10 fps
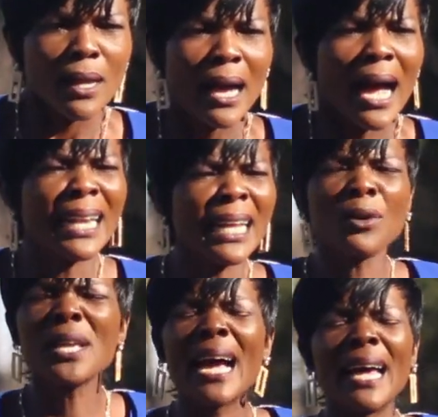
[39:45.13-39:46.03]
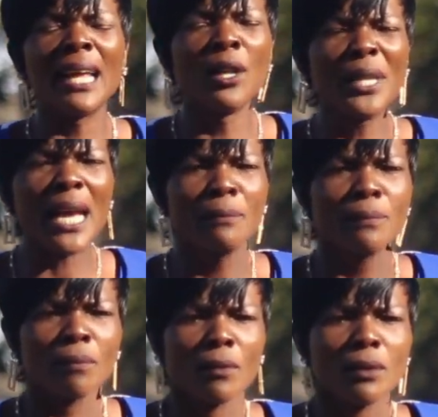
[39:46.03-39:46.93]
Hallelujah, hallelujah.
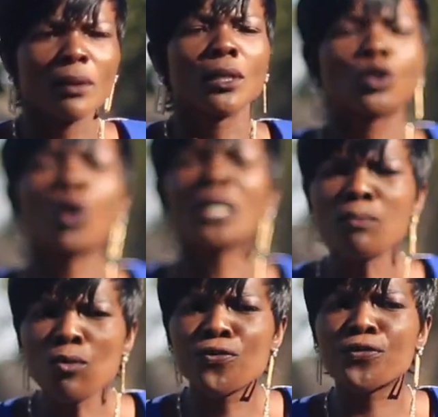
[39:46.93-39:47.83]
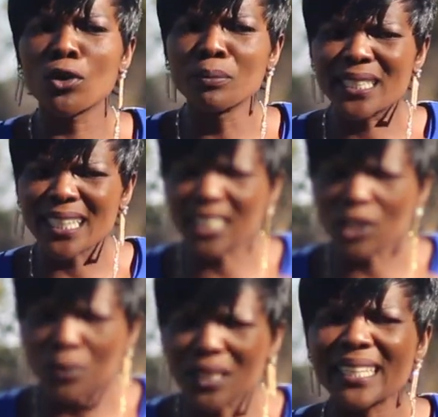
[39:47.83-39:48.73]
Amen. Don't move from church to
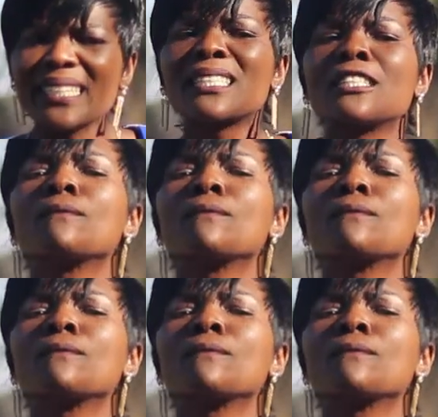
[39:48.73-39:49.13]
church.